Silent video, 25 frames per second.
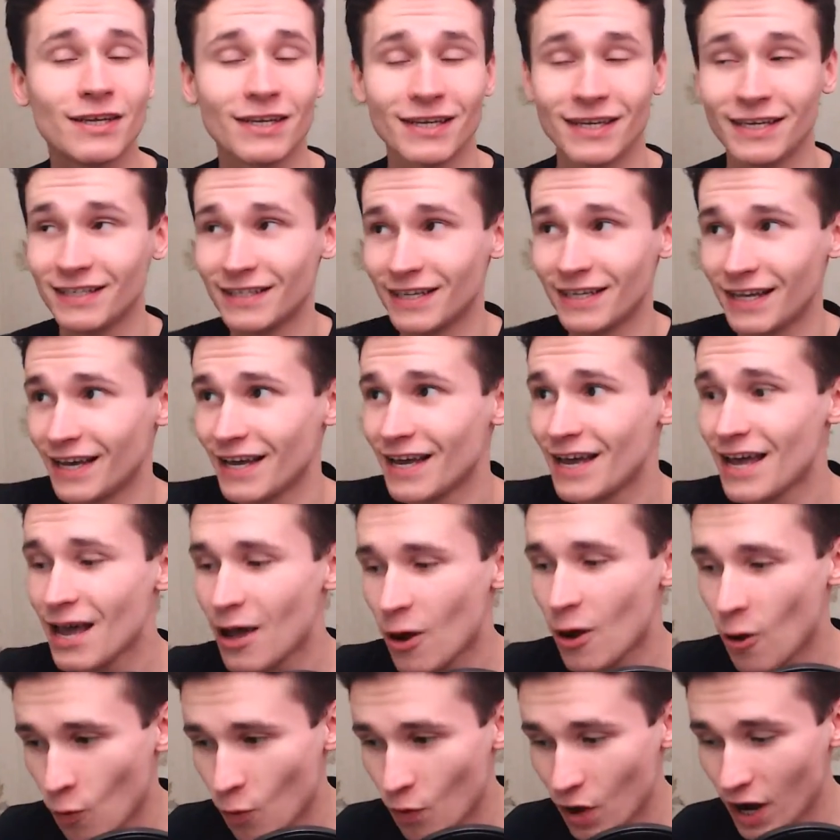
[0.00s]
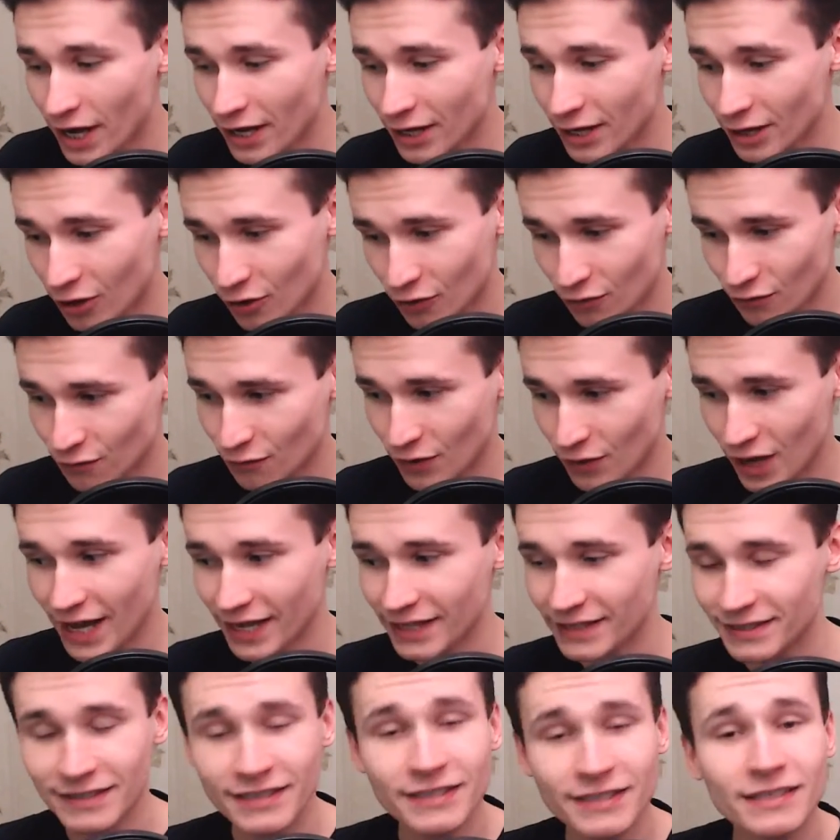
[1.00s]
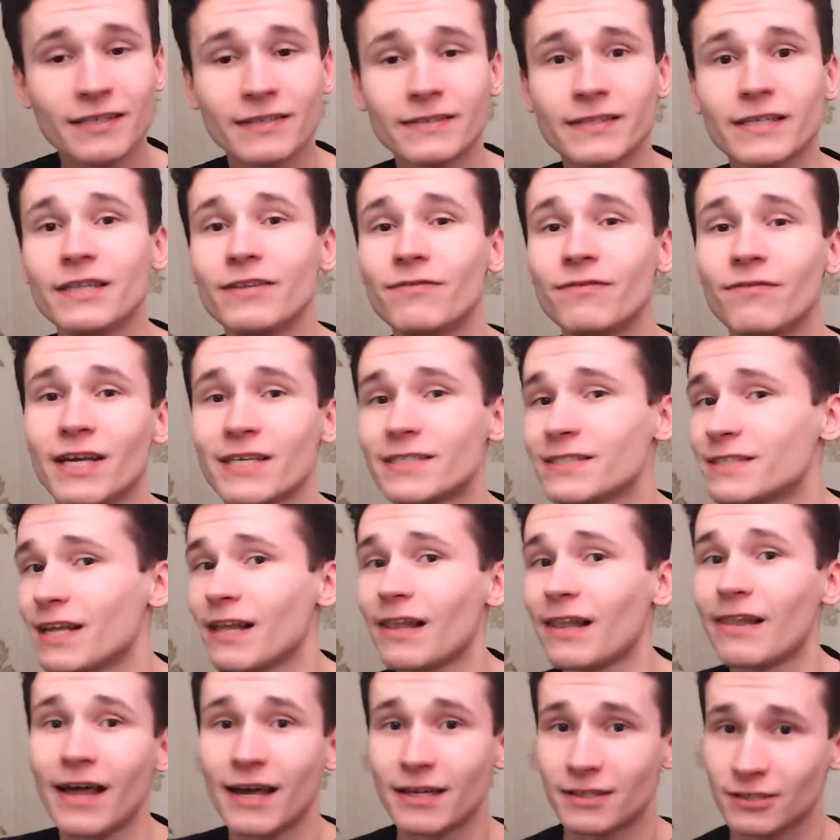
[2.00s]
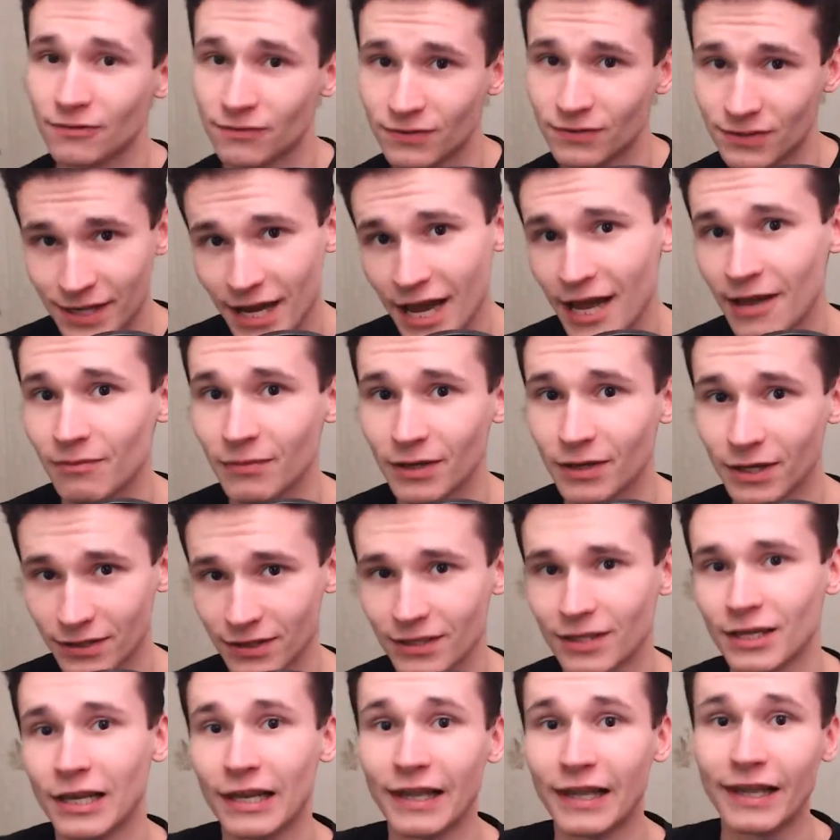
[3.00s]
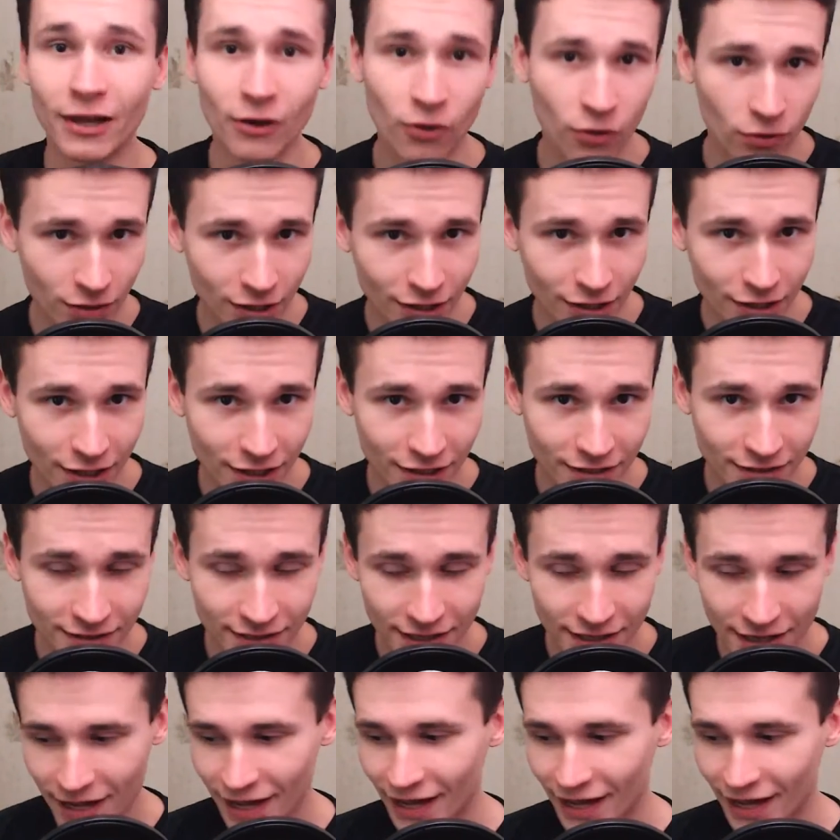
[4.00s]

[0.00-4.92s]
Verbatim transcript: in a way of I didn't invest a lot of time in learning it.